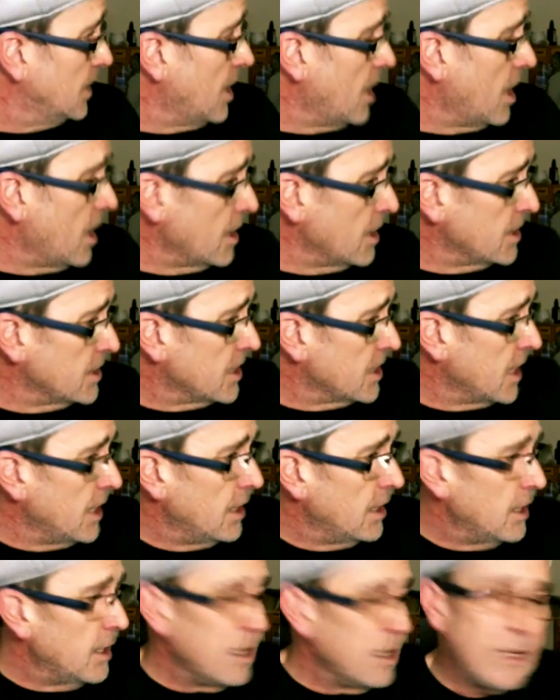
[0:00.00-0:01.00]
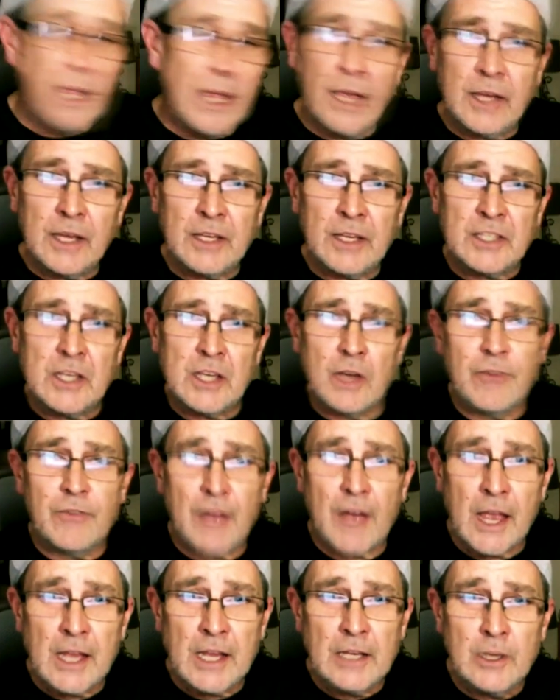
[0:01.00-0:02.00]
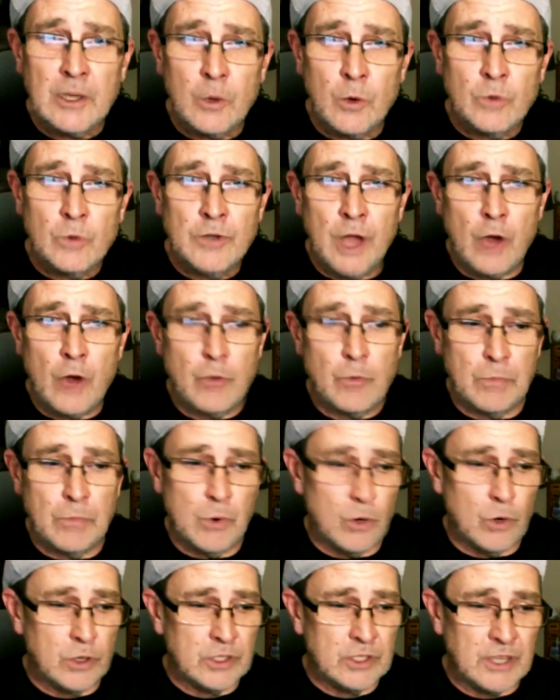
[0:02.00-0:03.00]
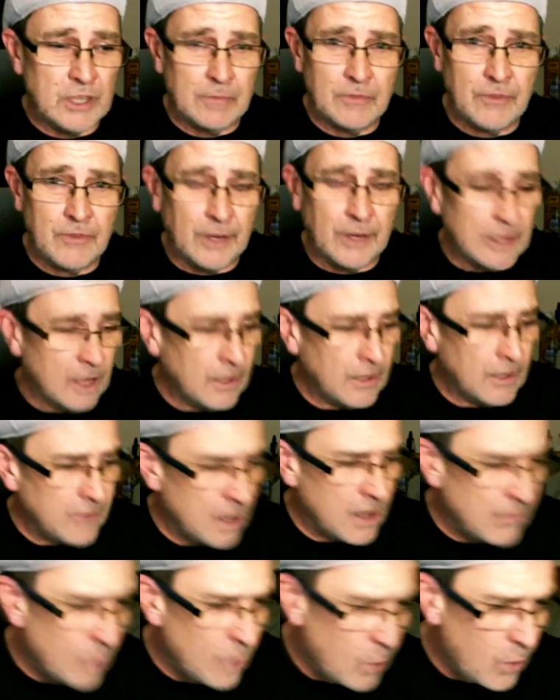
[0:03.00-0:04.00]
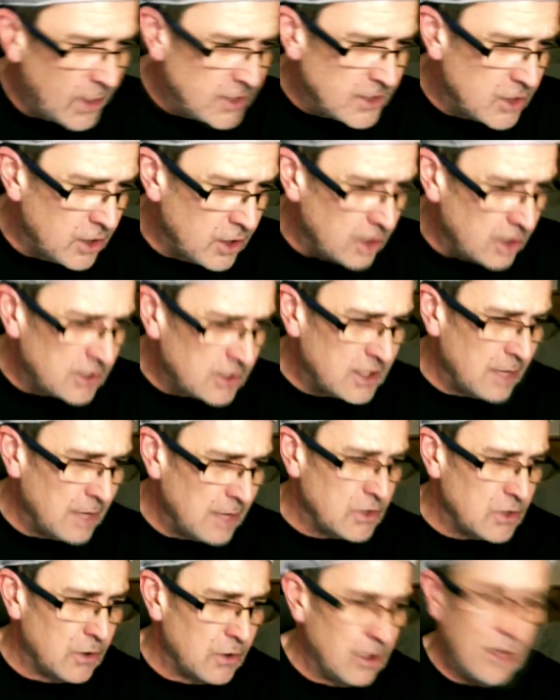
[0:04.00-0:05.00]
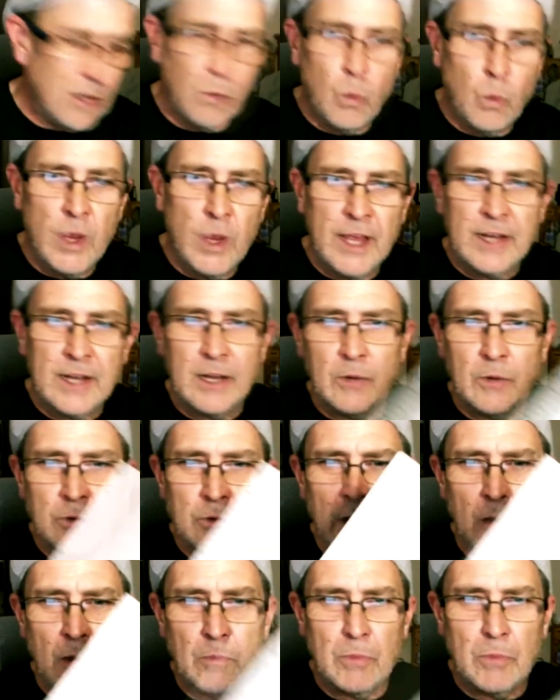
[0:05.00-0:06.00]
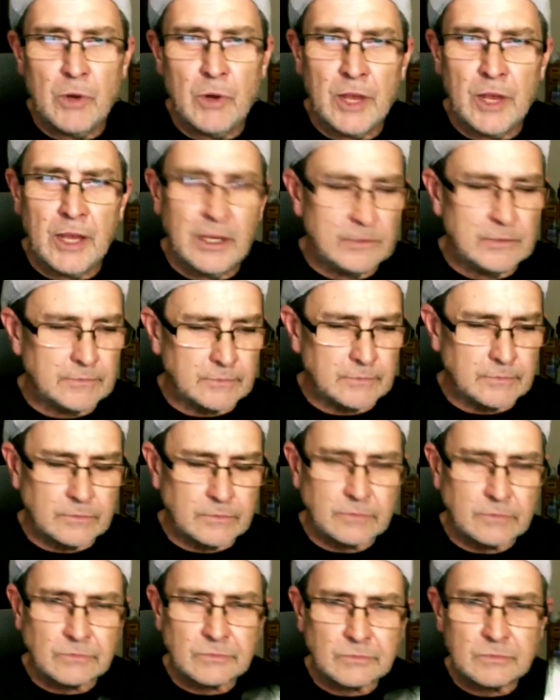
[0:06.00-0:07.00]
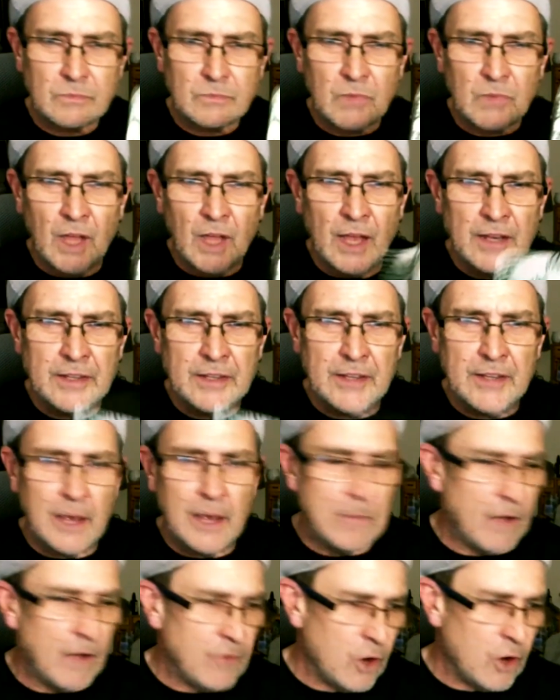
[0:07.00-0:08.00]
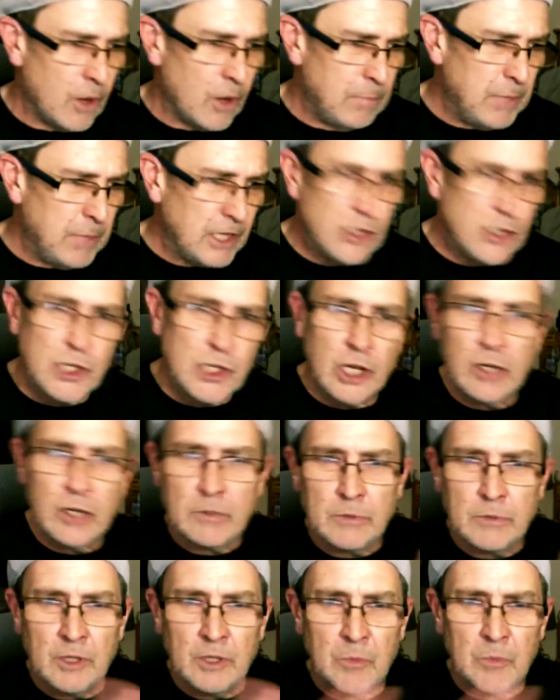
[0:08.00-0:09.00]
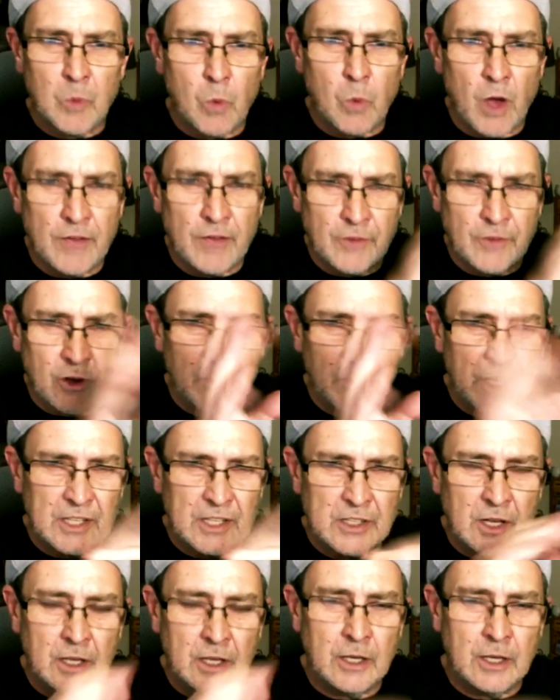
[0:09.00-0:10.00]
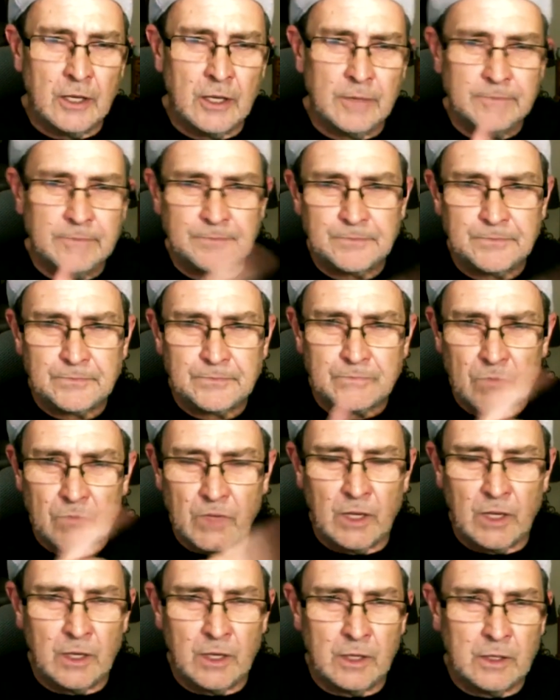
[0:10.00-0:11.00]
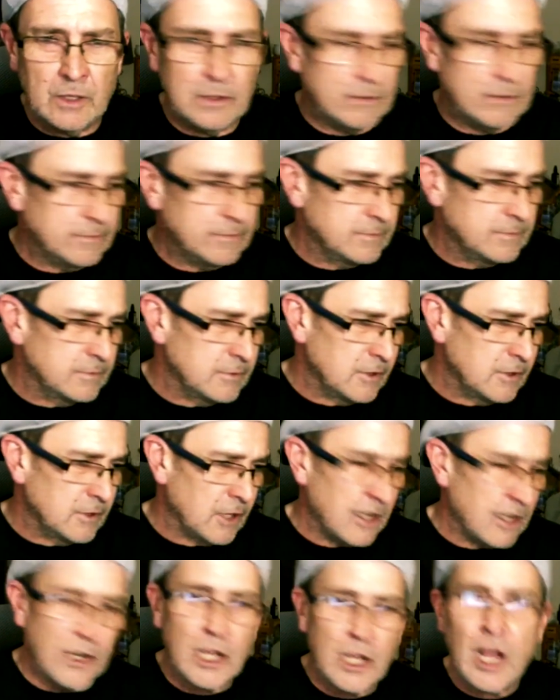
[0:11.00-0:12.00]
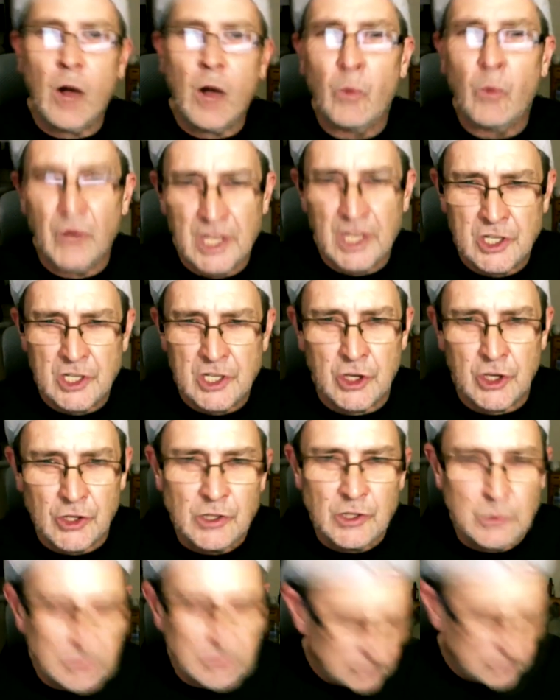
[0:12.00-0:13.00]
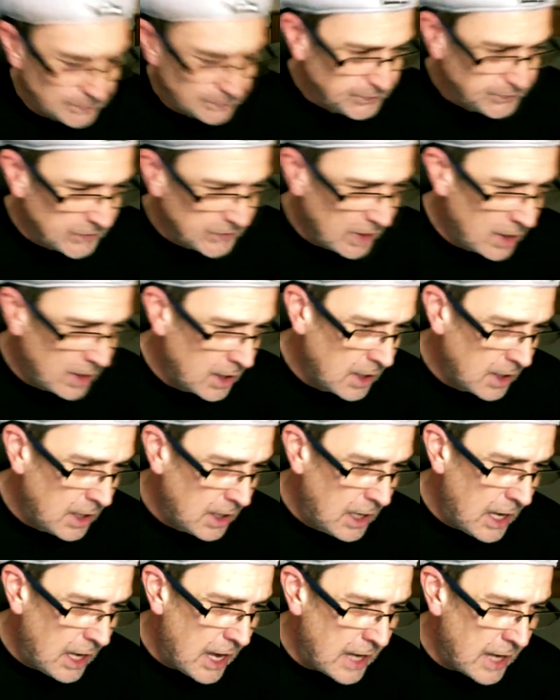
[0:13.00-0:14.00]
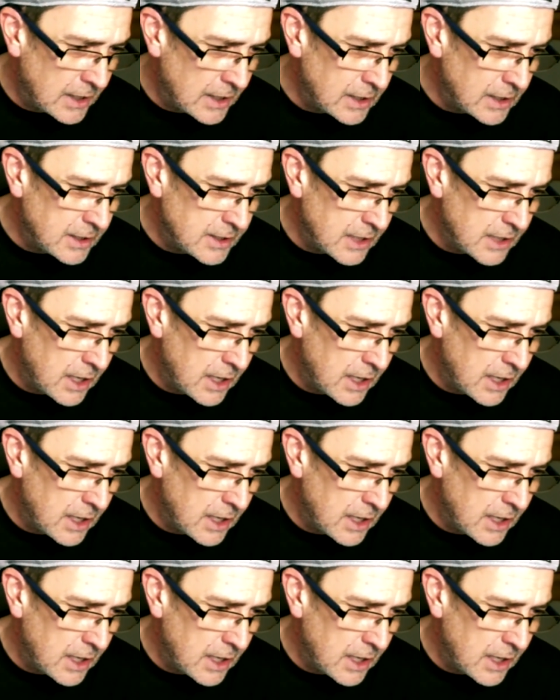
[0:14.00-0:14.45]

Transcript: I'd say get yourself a little notebook, something. I've, I've always got some sort of weird little notebook here. And um, I've got a big journal that my wife got me. It's like a like an occulty journal. And yeah.